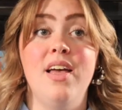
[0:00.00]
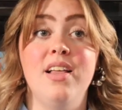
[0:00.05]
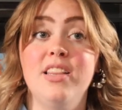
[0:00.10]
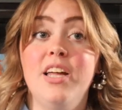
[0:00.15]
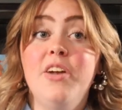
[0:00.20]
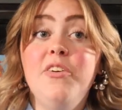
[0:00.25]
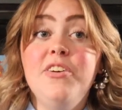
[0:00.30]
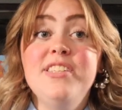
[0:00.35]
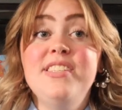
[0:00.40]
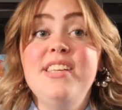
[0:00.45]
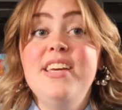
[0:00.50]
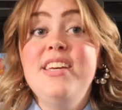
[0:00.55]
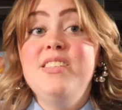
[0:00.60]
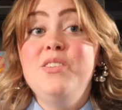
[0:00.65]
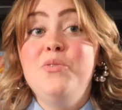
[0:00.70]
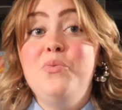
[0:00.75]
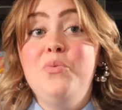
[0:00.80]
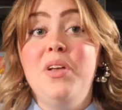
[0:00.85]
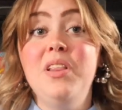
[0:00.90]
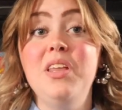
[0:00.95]
Literacy is
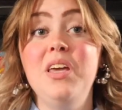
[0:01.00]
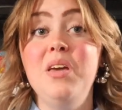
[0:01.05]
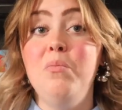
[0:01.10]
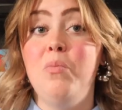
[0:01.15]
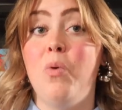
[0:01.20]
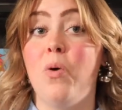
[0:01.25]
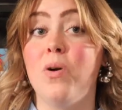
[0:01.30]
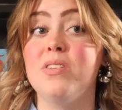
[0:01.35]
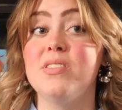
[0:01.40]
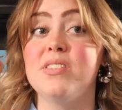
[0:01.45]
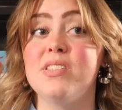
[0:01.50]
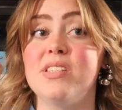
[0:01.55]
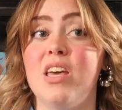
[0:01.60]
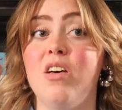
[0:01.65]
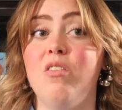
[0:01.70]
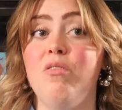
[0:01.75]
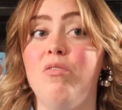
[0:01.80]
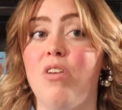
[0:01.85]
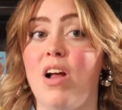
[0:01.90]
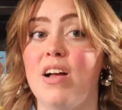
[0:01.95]
a really important
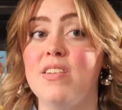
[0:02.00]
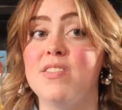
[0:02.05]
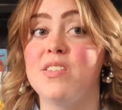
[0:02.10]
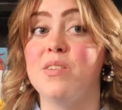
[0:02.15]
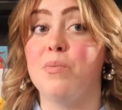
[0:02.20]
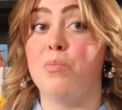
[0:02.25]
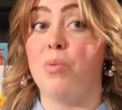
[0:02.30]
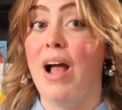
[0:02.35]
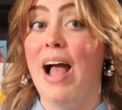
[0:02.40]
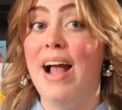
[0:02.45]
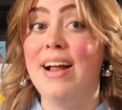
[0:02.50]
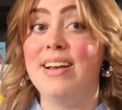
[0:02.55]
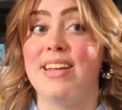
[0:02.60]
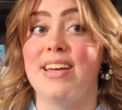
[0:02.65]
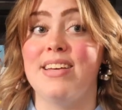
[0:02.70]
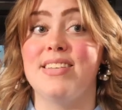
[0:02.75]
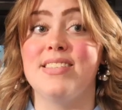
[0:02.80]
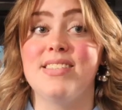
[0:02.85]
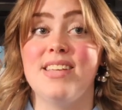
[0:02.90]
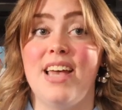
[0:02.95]
skill for us to
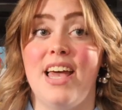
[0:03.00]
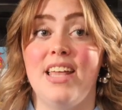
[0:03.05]
practice.